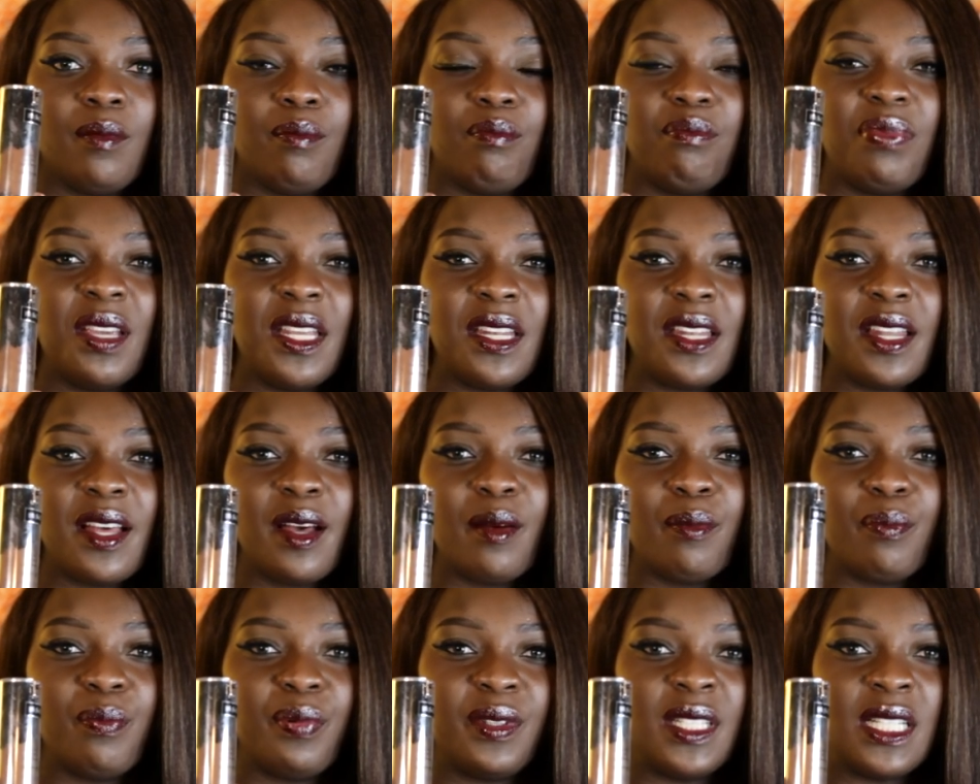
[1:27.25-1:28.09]

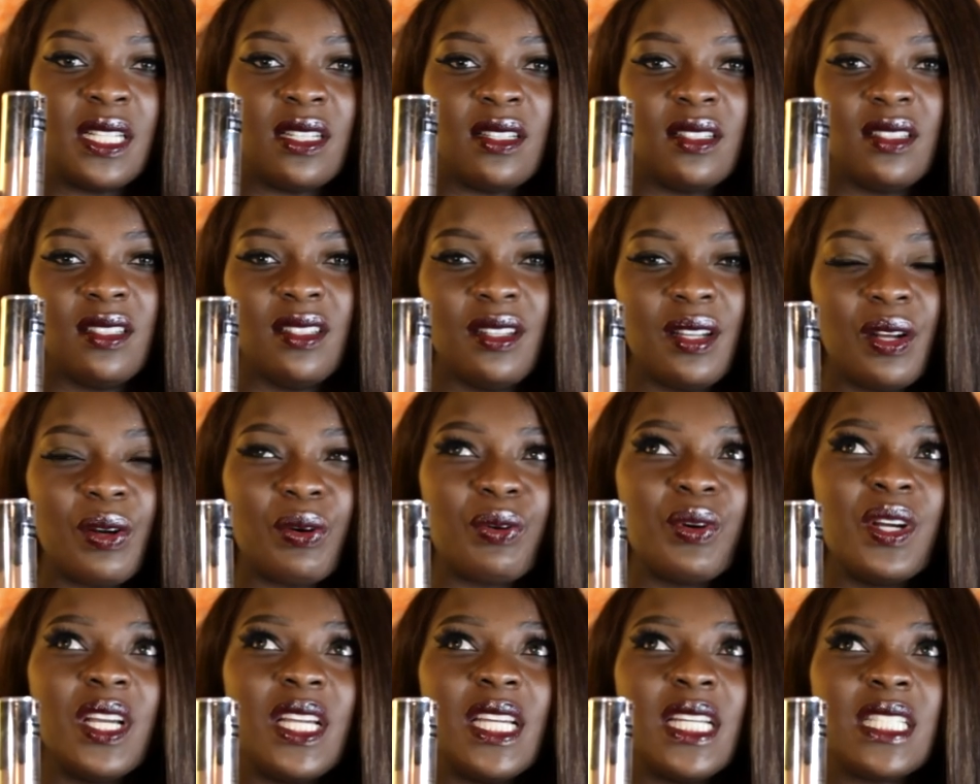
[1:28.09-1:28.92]
pinup and, you
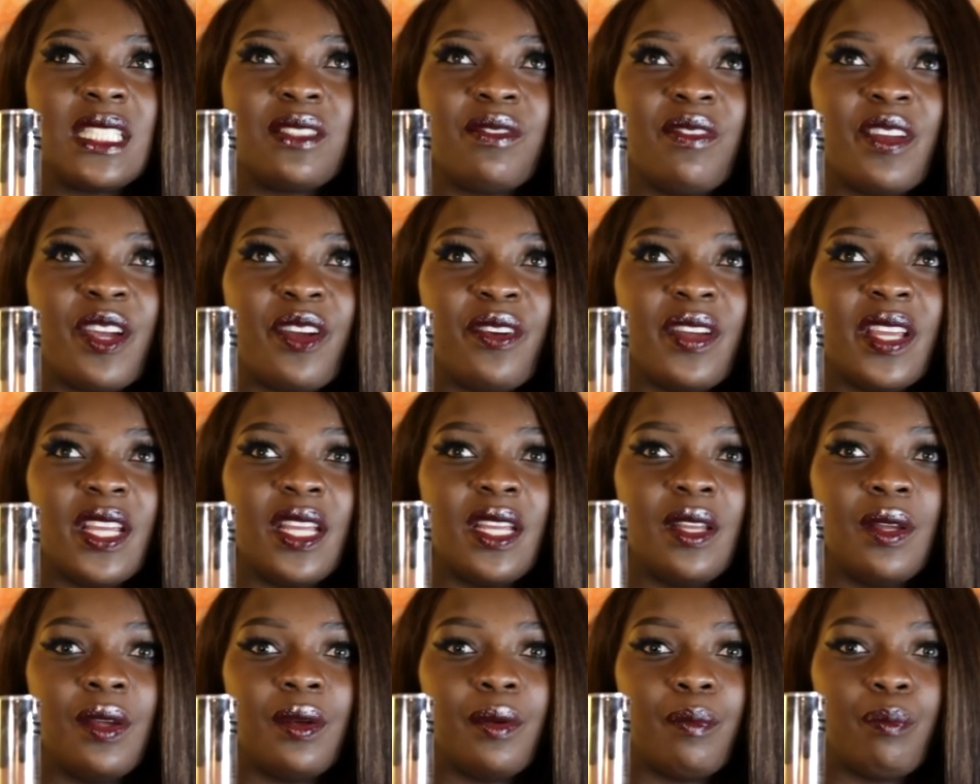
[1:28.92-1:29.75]
know, it's
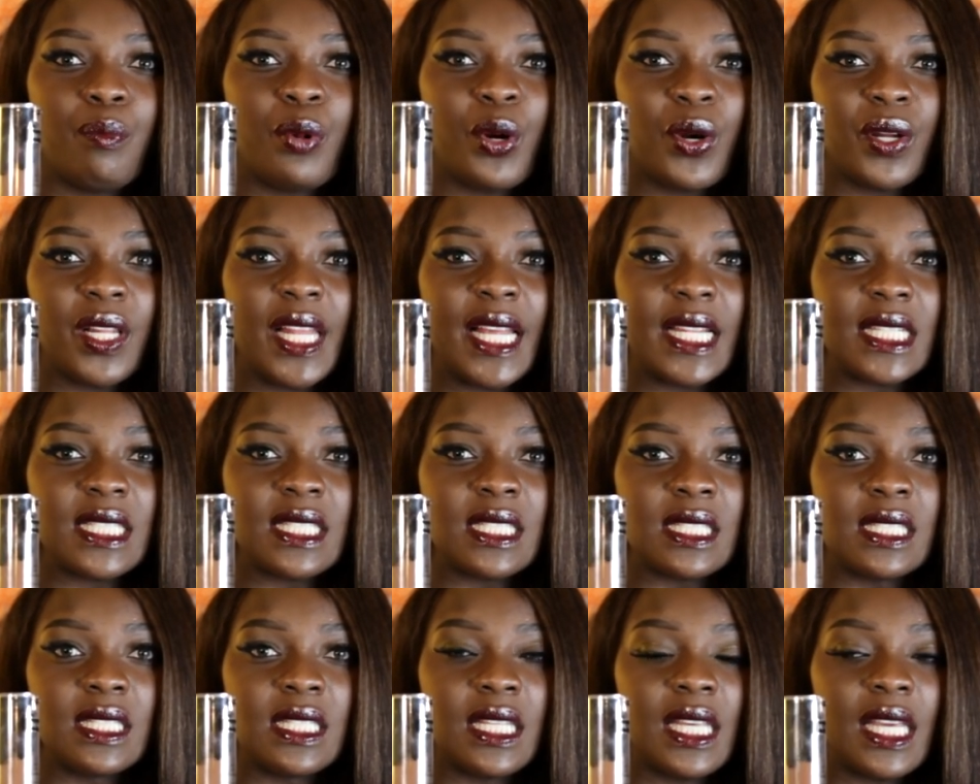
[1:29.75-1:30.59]
very
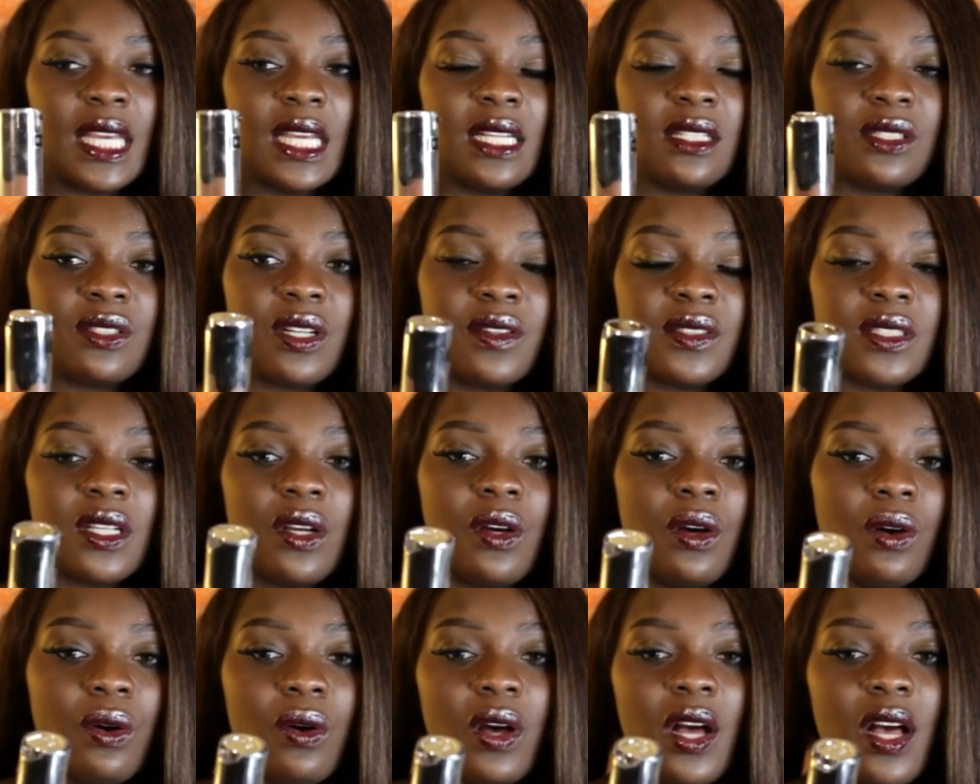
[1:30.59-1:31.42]
pearlescent skin. So I was like,
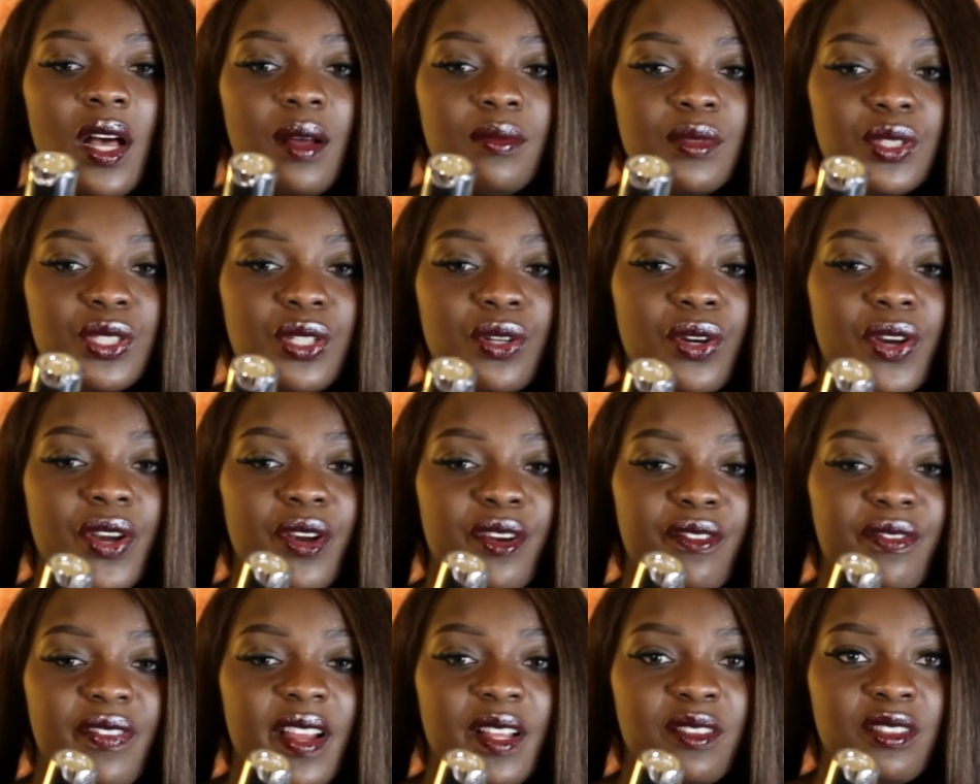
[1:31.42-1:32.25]
oh, I'm sure
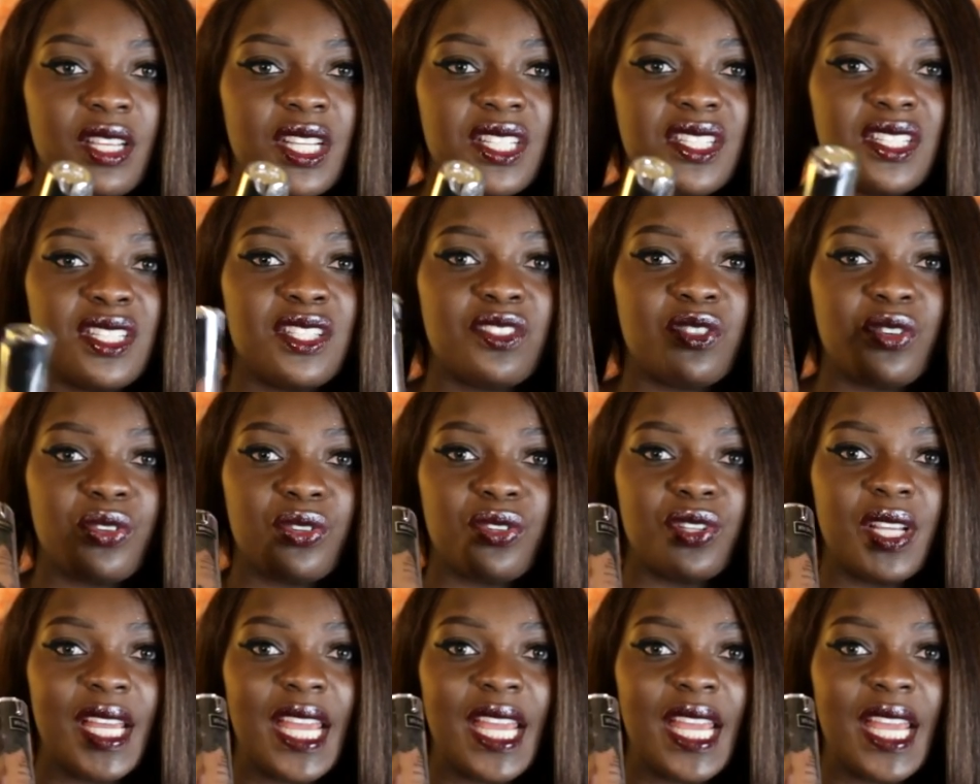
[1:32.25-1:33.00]
her foundation is going to